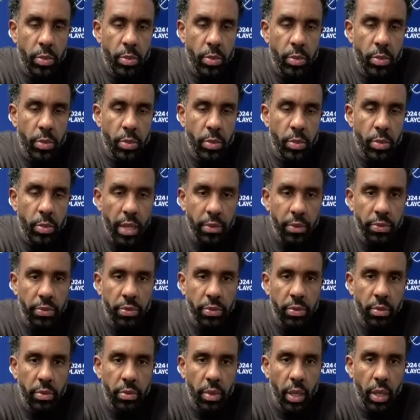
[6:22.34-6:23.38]
I have a staff
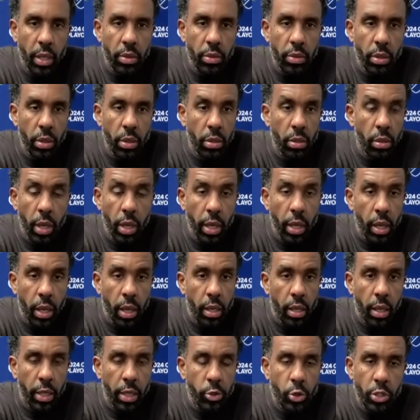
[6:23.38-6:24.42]
and uh,
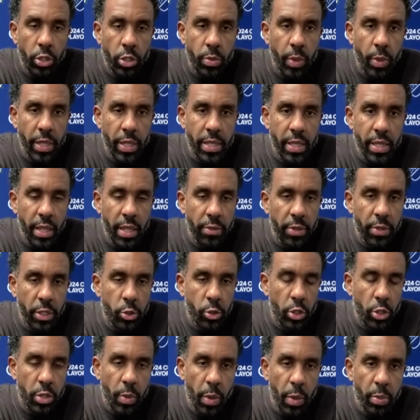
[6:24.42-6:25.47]
I trust my staff, I
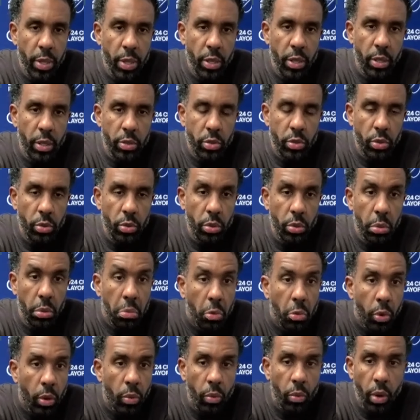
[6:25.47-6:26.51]
trust my players. So
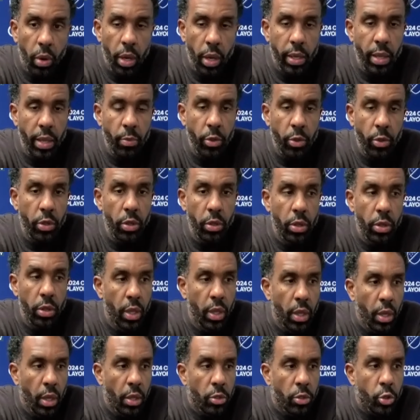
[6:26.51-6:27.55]
why I'm gonna
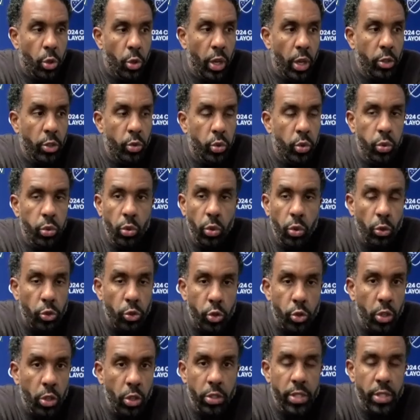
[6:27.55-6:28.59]
try to
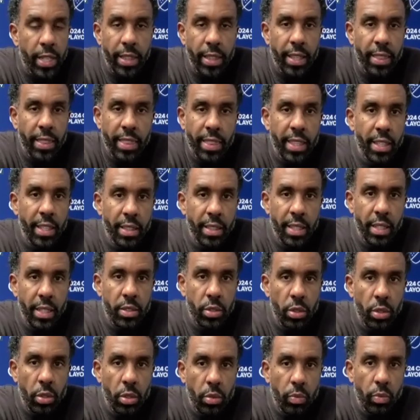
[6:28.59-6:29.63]
control certain things that
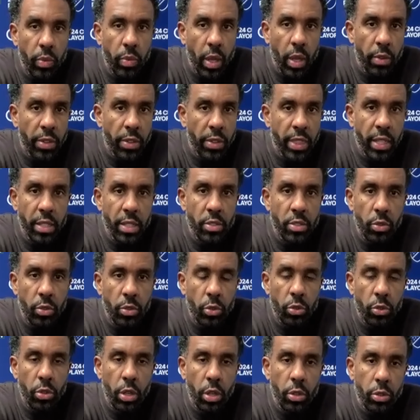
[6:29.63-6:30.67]
um, everything is on,
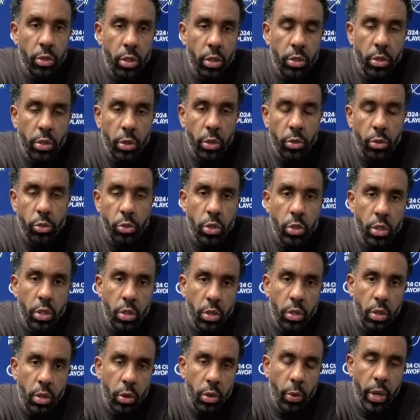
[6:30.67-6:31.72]
on, under control
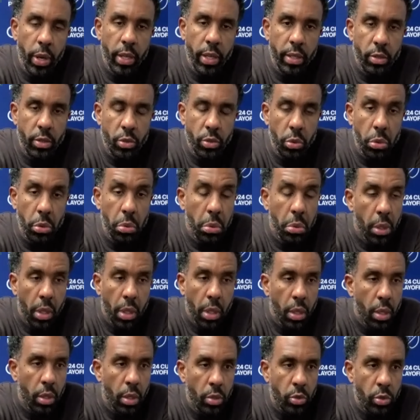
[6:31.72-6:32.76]
already. So
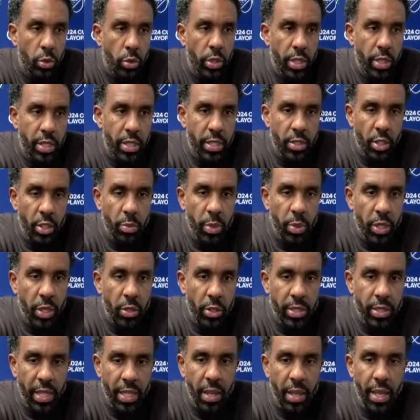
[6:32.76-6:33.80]
so this is not
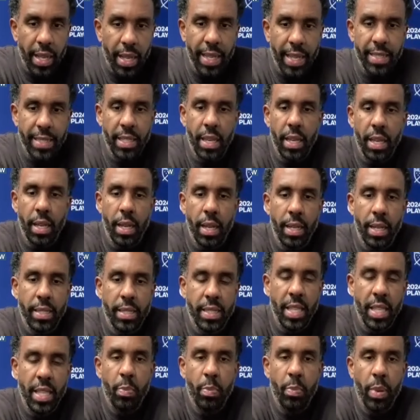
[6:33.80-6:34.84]
because I I, I
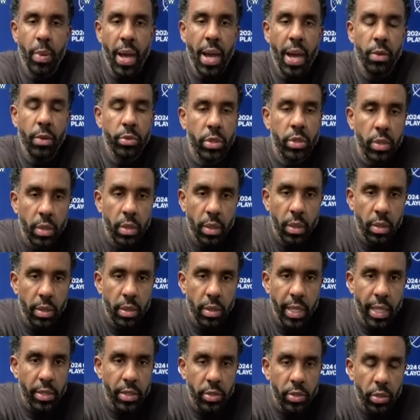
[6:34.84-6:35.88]
step out
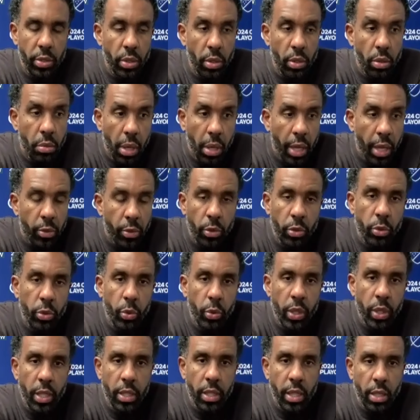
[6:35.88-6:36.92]
that uh, I don't do
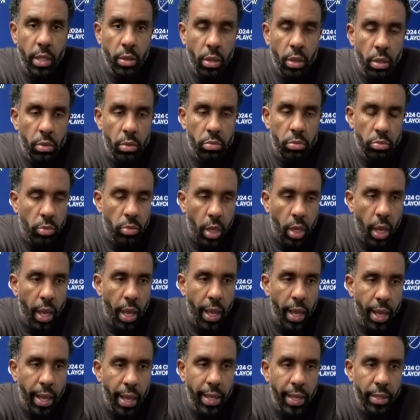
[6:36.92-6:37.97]
anything. No,
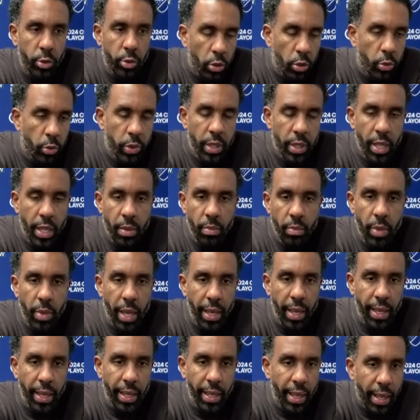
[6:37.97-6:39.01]
I, I talk with them,
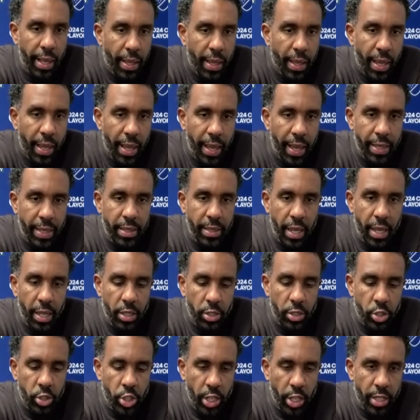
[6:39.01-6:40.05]
I, I,
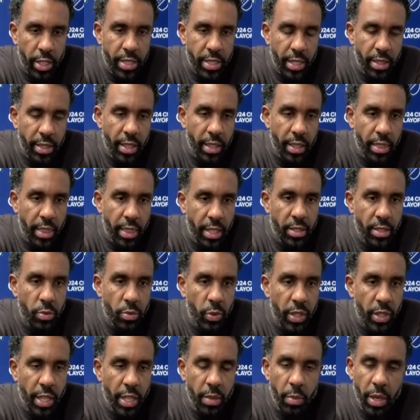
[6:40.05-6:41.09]
share certain things
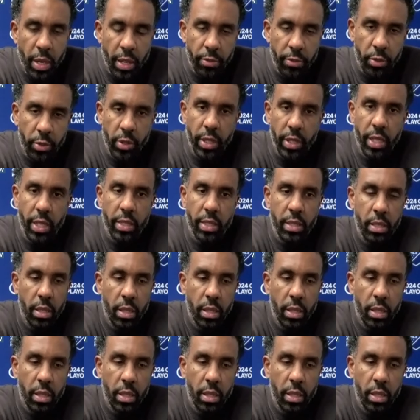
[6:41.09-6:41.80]
with them, and after that